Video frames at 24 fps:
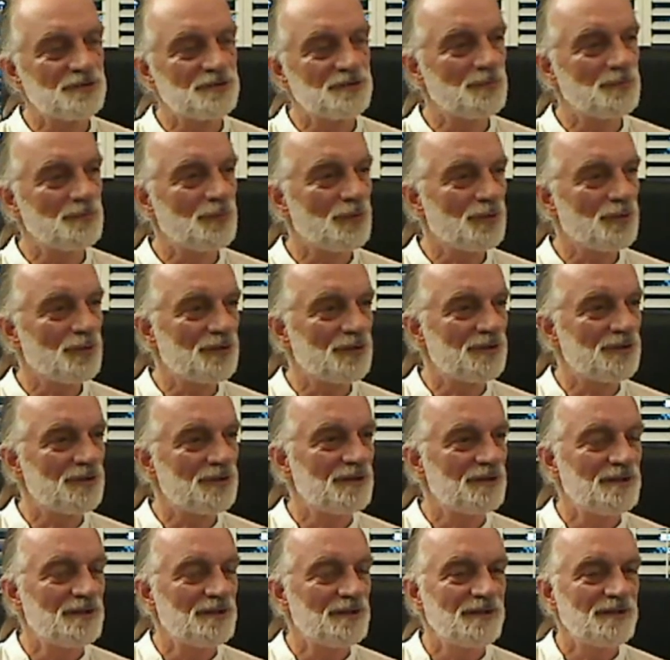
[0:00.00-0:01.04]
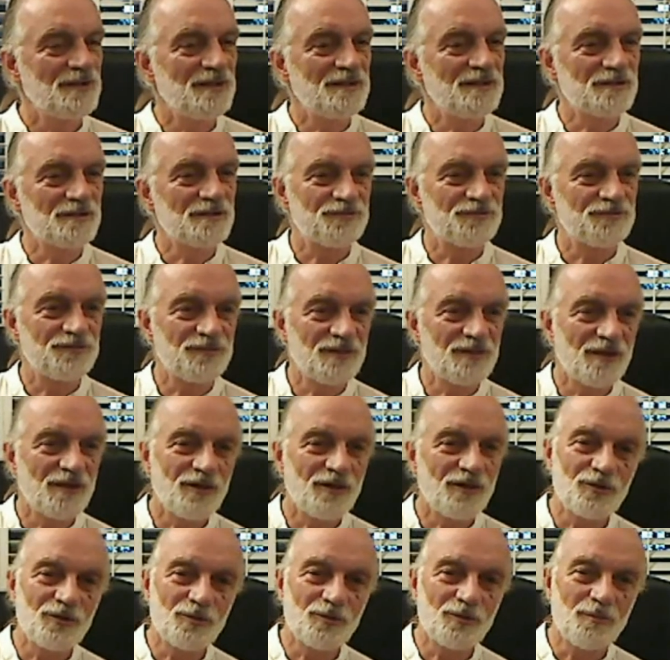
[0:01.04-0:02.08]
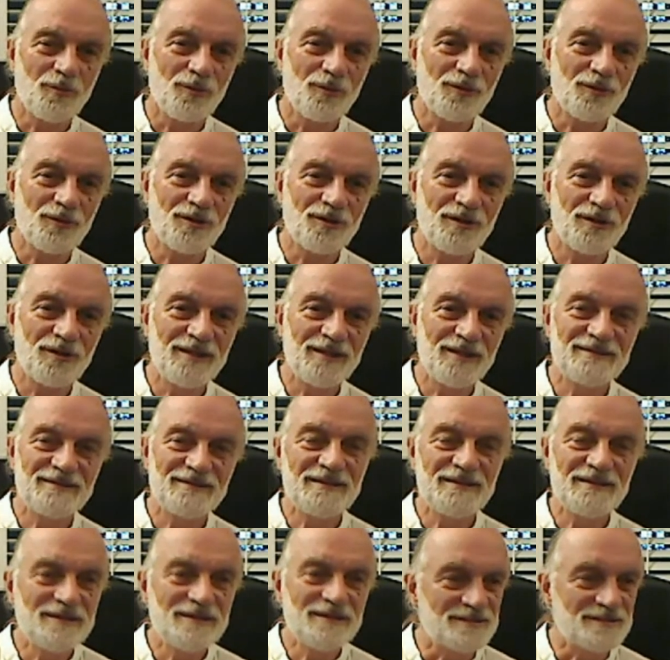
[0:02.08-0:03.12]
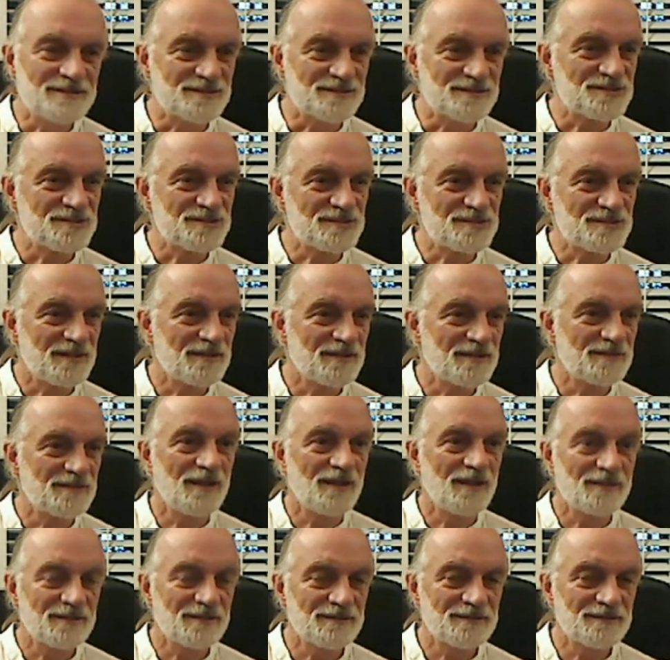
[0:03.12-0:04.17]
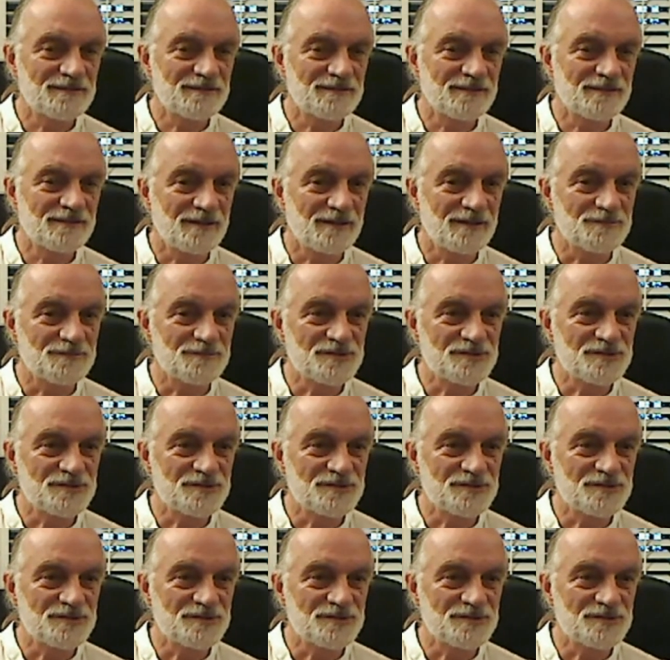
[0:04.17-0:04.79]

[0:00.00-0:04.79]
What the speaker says: more in the flow, more at ease than at other times?